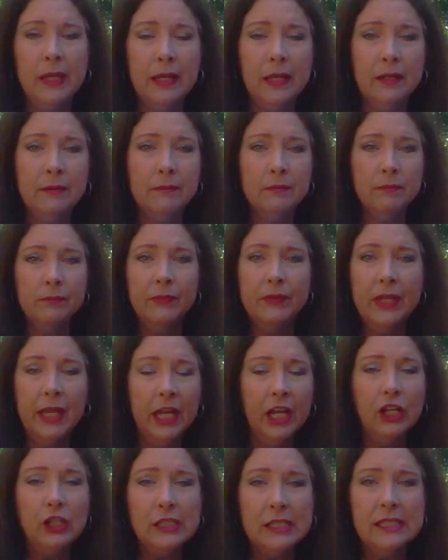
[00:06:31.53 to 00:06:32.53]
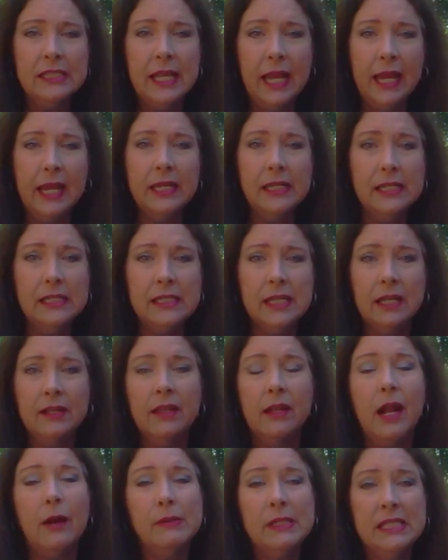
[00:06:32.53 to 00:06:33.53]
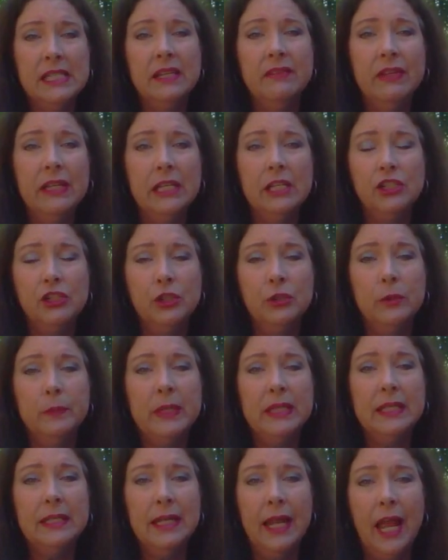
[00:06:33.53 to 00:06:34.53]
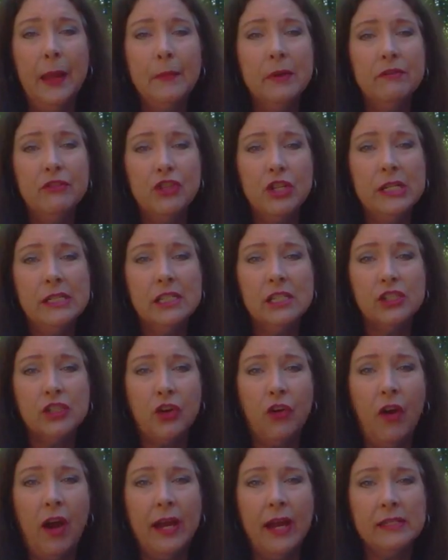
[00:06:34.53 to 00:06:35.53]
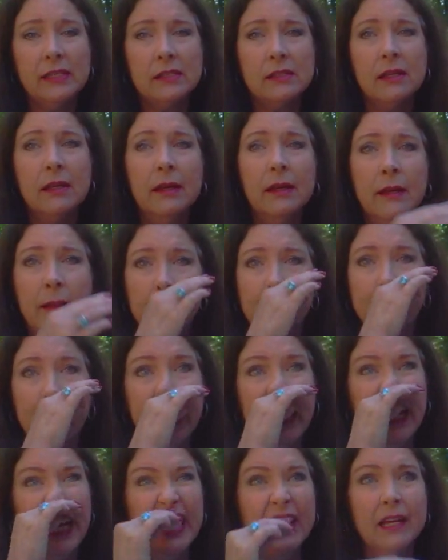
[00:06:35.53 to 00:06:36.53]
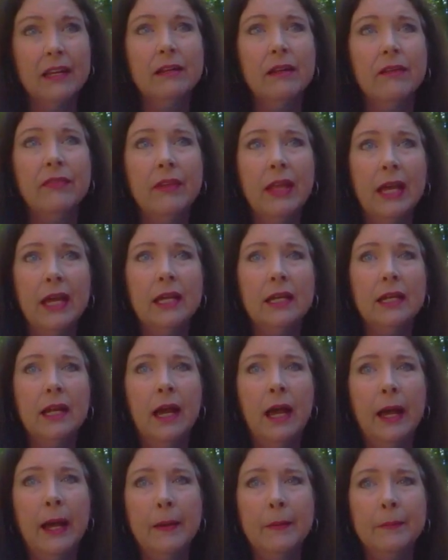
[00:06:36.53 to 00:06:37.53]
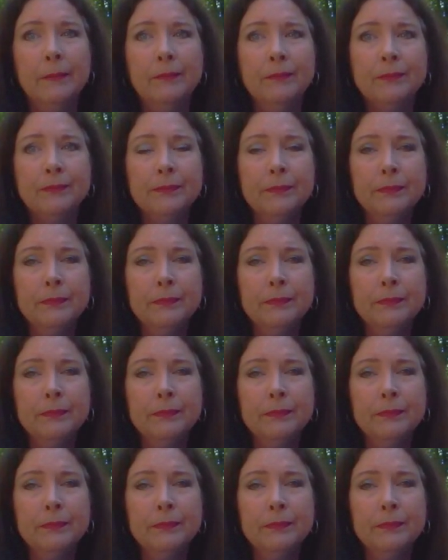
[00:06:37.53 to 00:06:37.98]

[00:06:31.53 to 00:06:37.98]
and held his hand and said that I was giving it to him in the name of Jesus Christ, and that um,